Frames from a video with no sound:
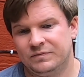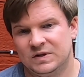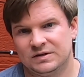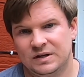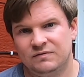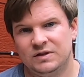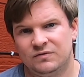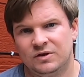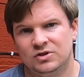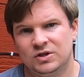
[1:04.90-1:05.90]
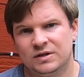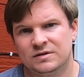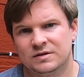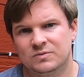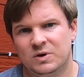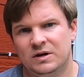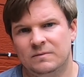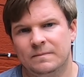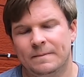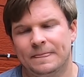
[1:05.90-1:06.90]
the safety for the chickens as well.
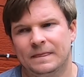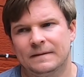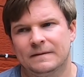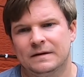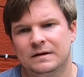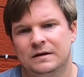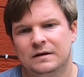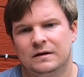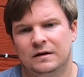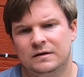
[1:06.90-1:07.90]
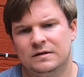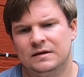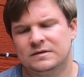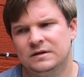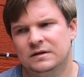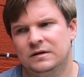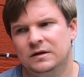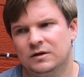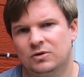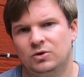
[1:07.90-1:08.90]
That did
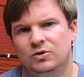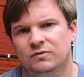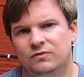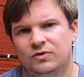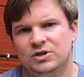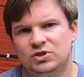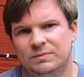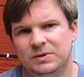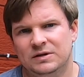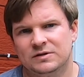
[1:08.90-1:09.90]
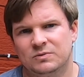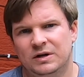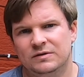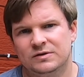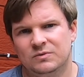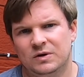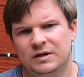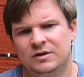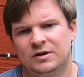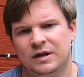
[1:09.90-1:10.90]
include free shipping as well. So
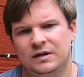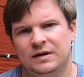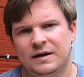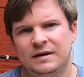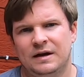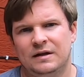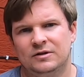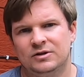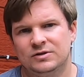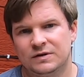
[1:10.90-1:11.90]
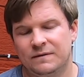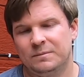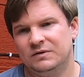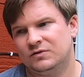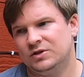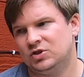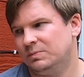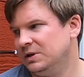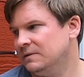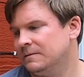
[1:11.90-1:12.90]
$189, but free
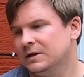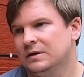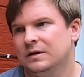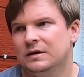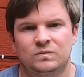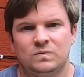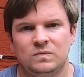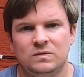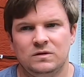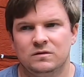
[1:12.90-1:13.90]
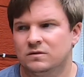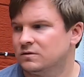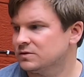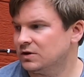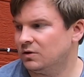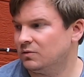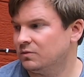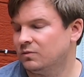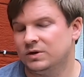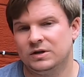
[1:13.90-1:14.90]
shipping. So
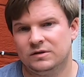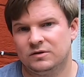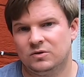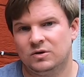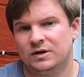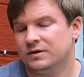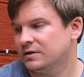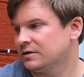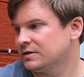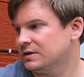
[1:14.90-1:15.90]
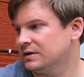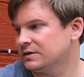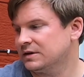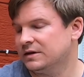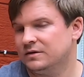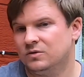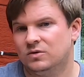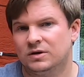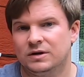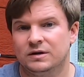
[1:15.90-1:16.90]
when you get the door, it's got the
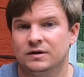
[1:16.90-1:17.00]
door,